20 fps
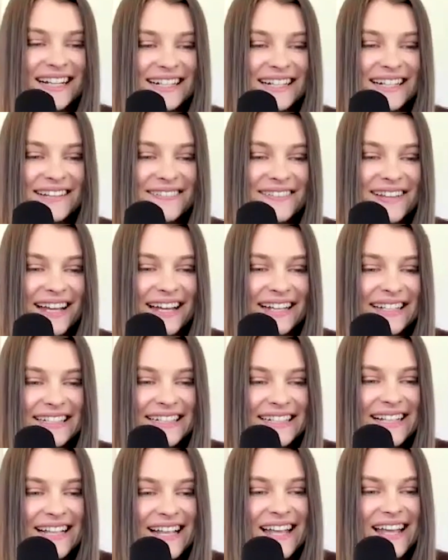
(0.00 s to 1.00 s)
I love that.
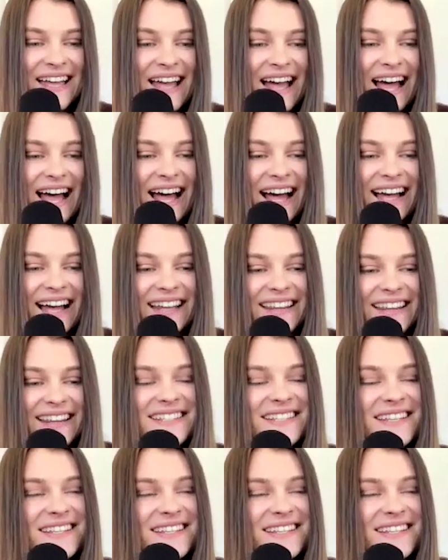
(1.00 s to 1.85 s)
This